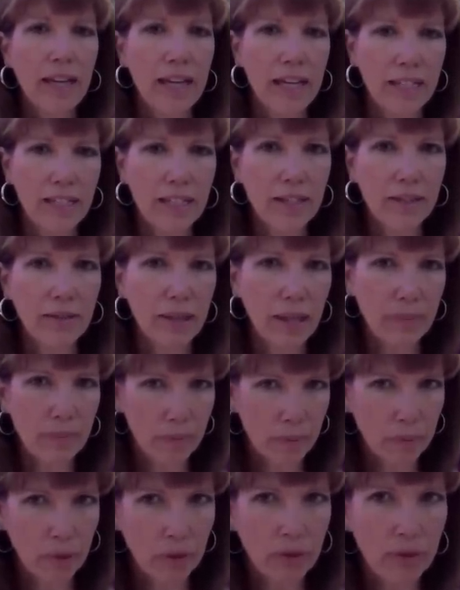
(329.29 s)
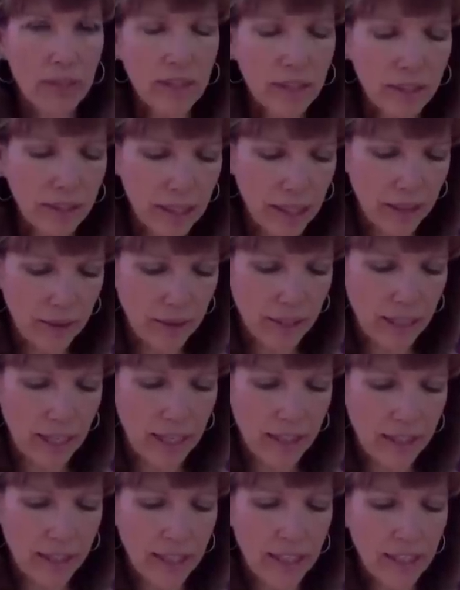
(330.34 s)
And so I wrote those all out,
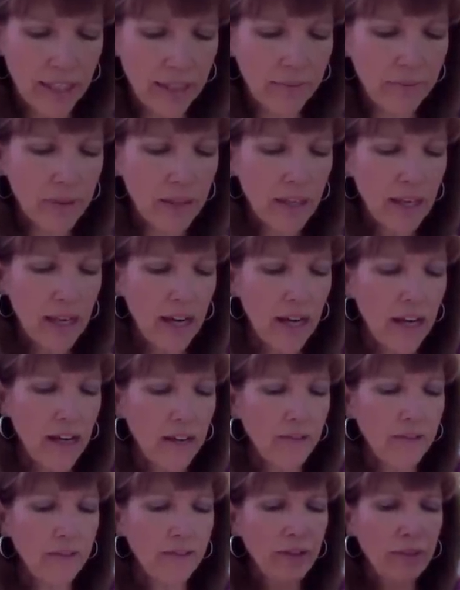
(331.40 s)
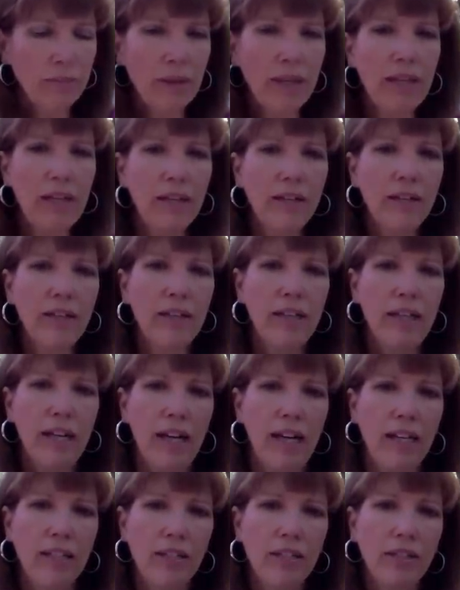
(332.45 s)
and then from there
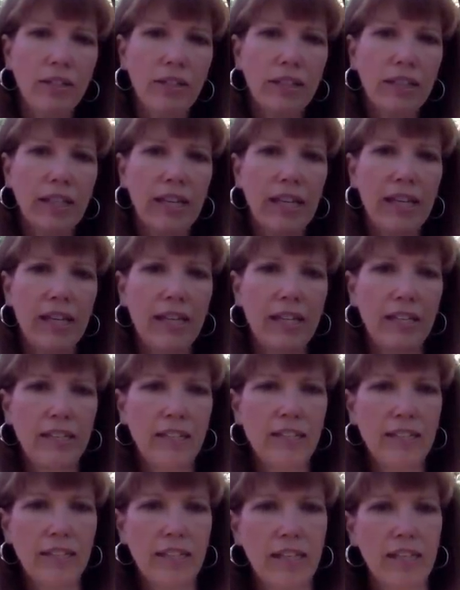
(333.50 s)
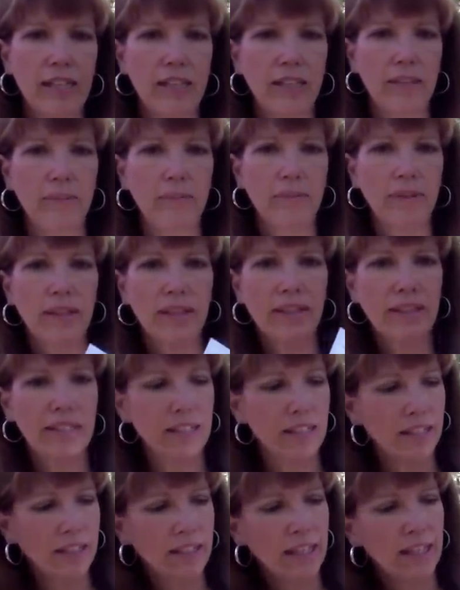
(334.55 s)
I took and
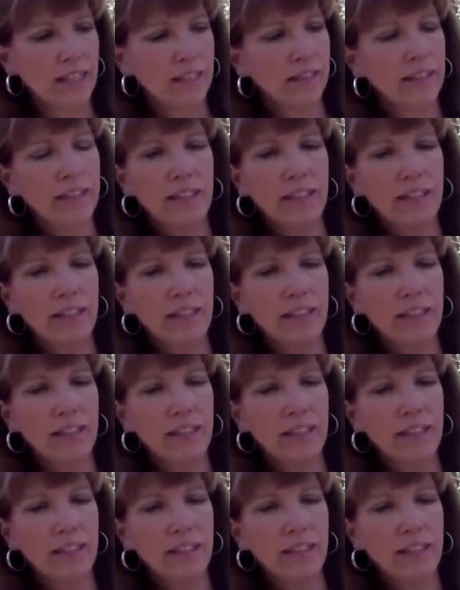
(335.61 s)
did like